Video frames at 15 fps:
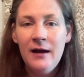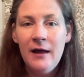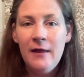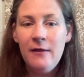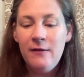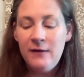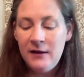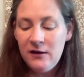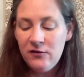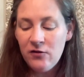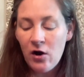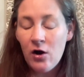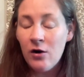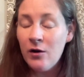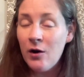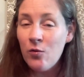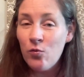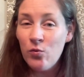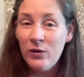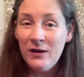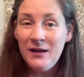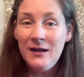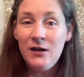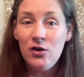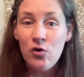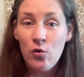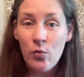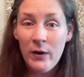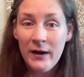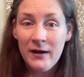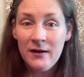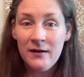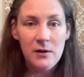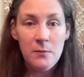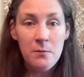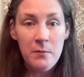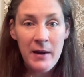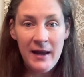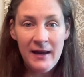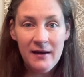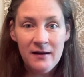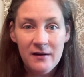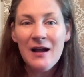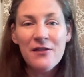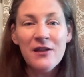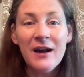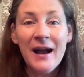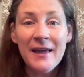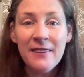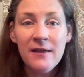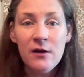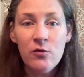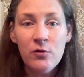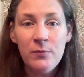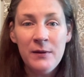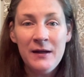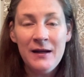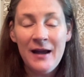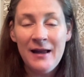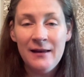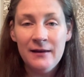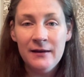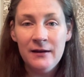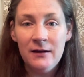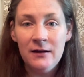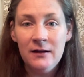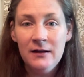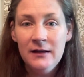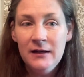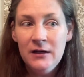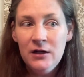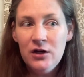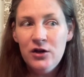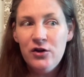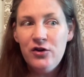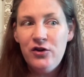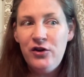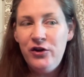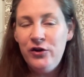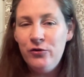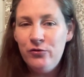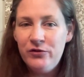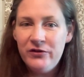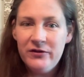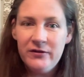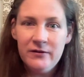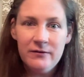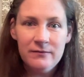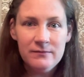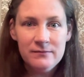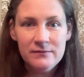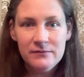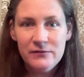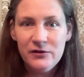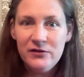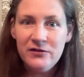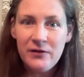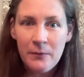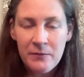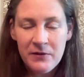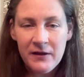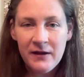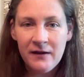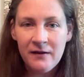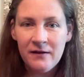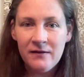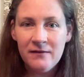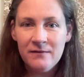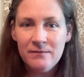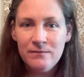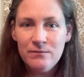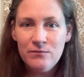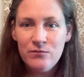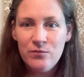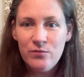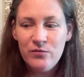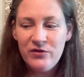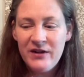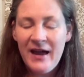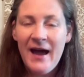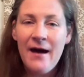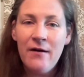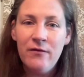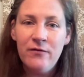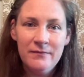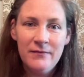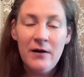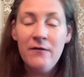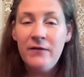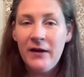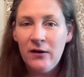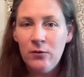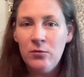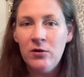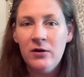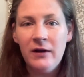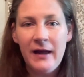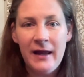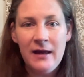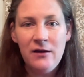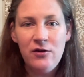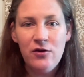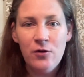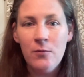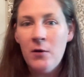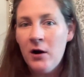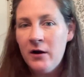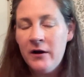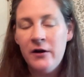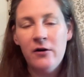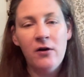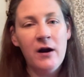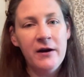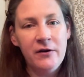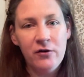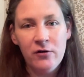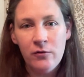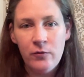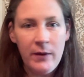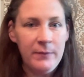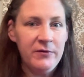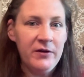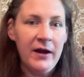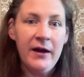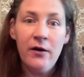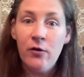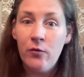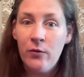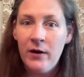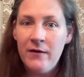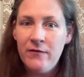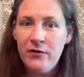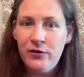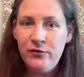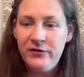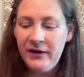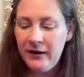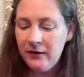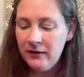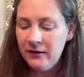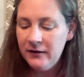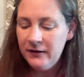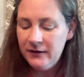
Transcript: these are a really quick make that I think would be a little cute something to have available in your market or on your website or wherever you sell.